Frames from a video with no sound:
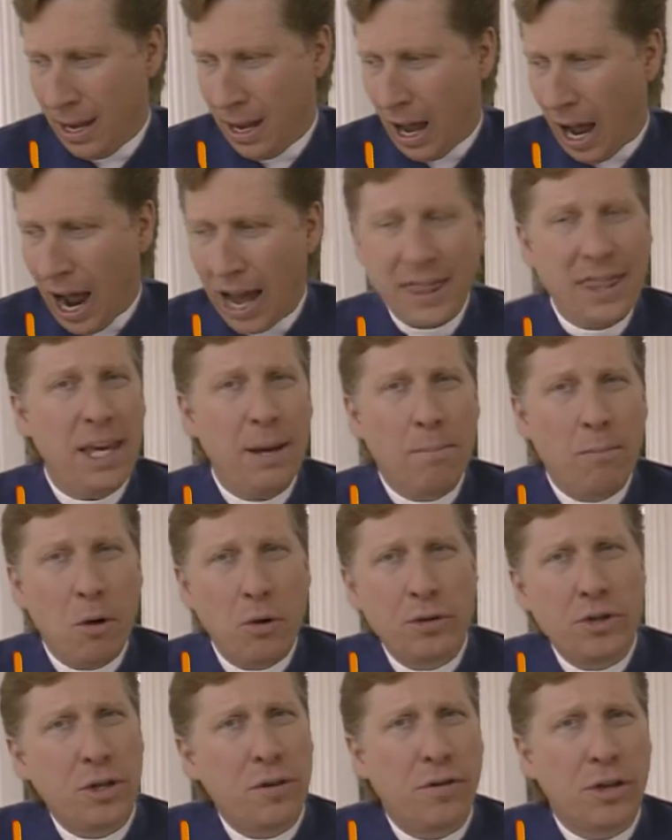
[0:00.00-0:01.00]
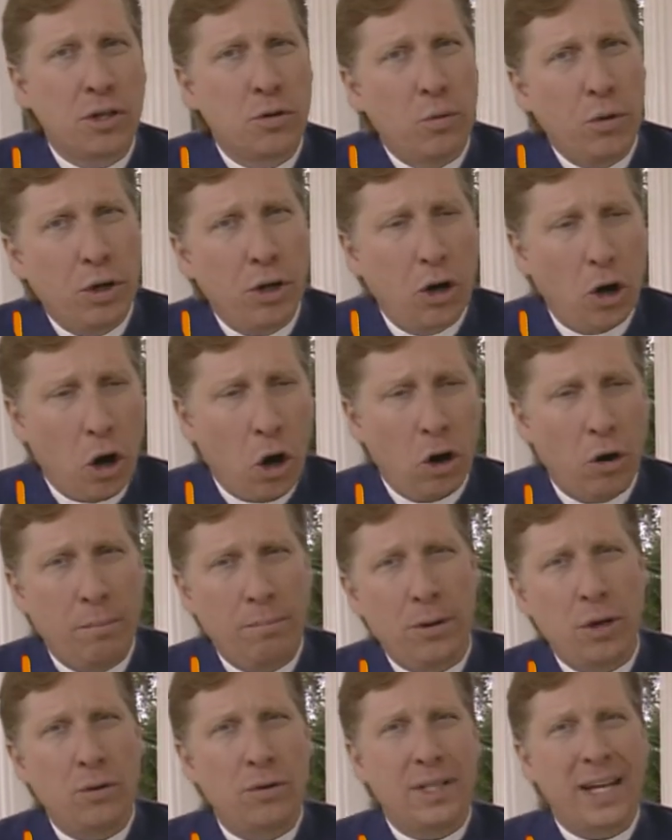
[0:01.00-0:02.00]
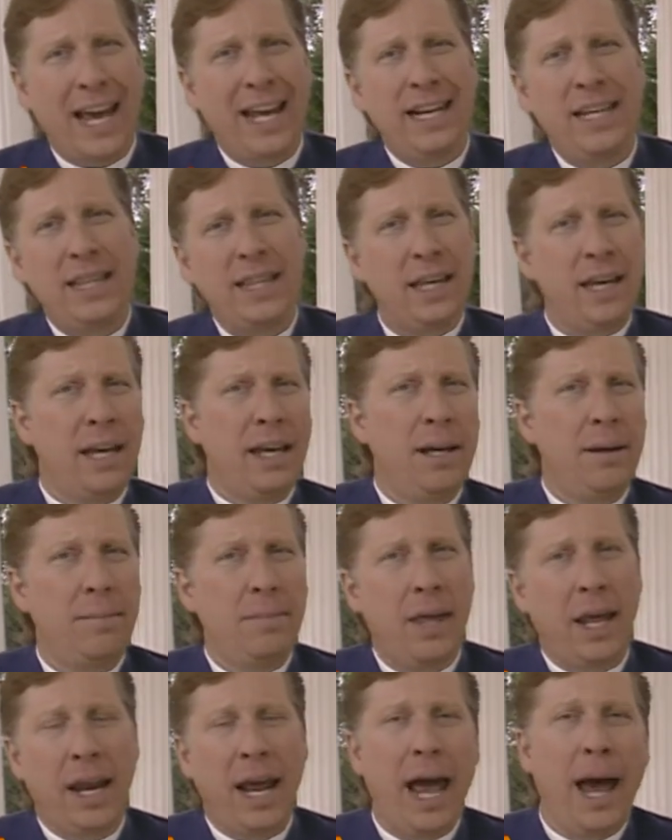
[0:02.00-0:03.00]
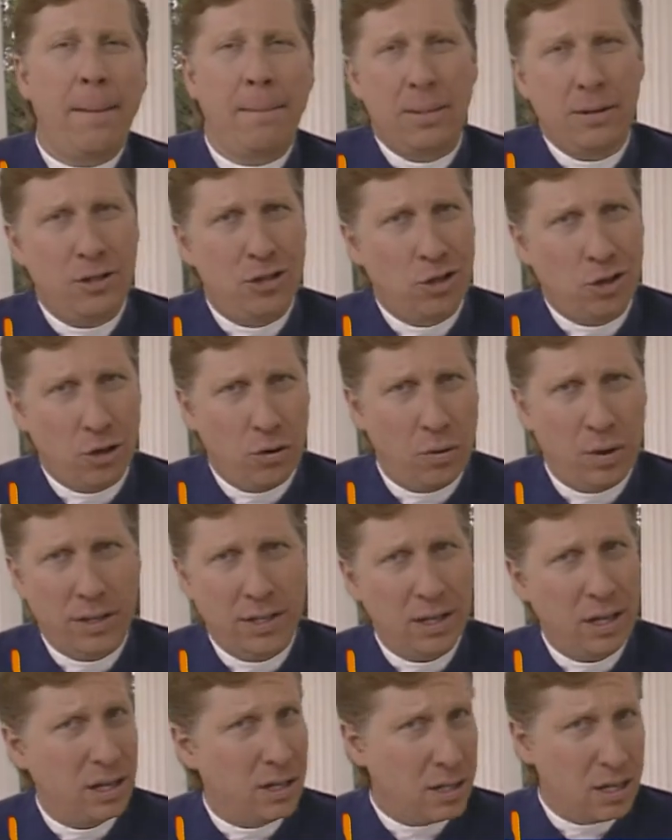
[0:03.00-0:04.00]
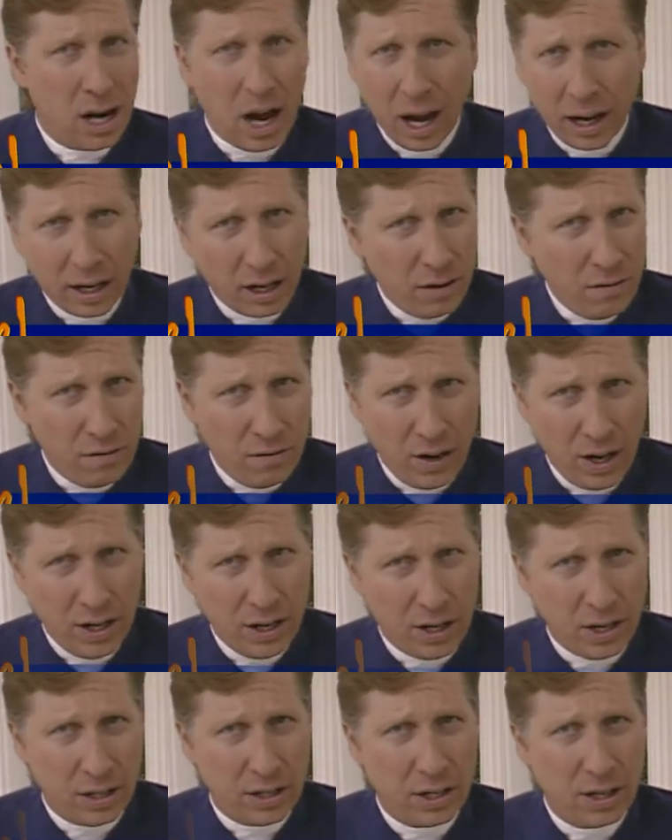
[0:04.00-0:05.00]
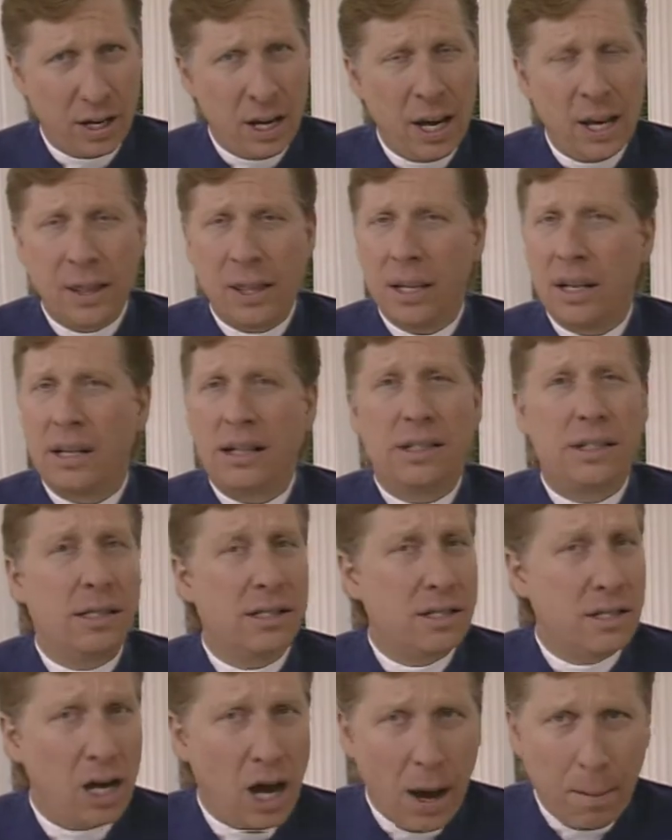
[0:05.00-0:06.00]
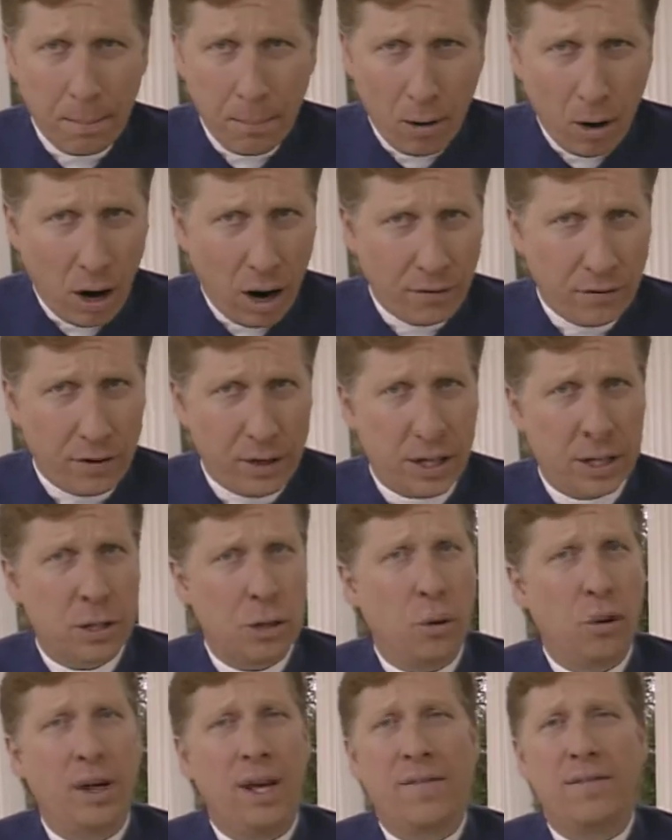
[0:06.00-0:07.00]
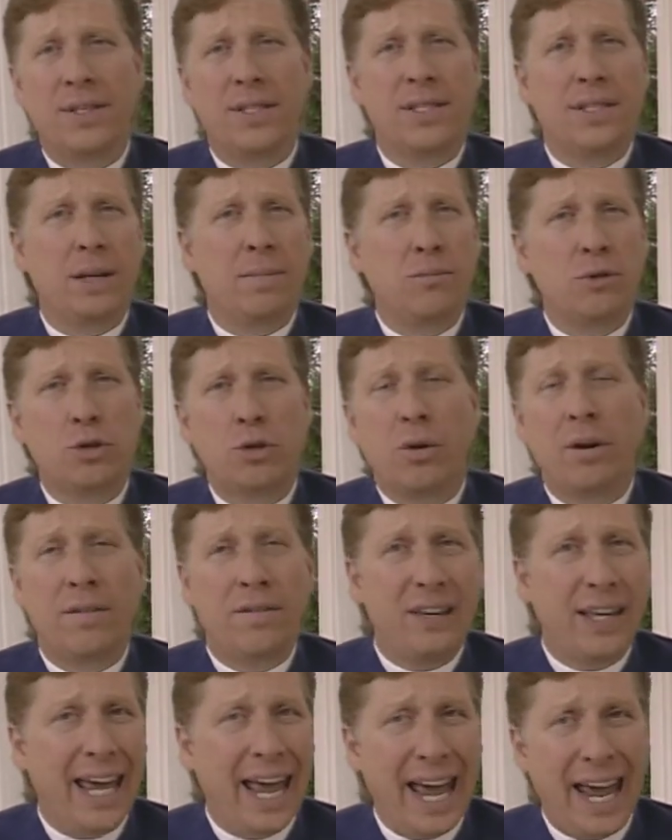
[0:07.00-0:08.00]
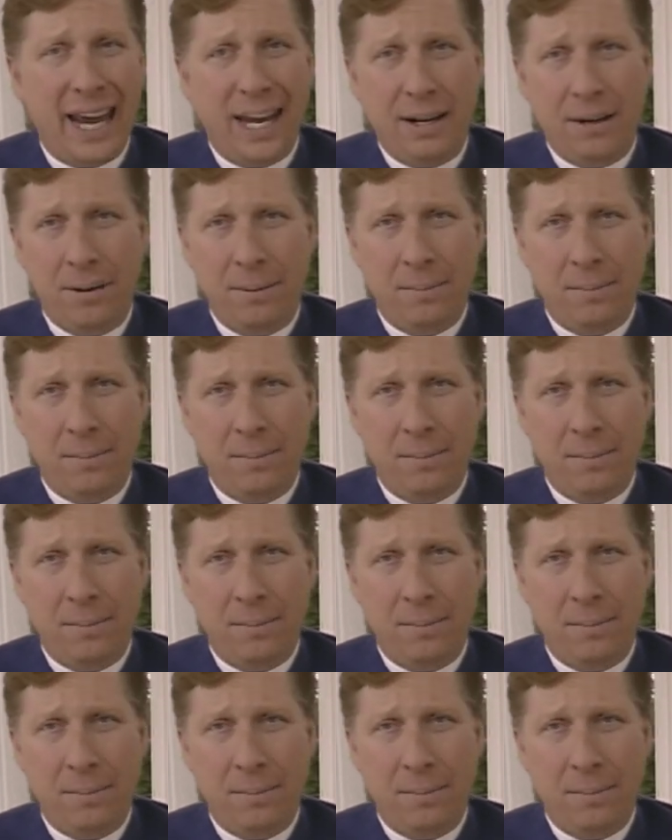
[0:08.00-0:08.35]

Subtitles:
I think most of us would call abuse anything that happens to us that is not convenient, that does not profit us or give us some sort of gain.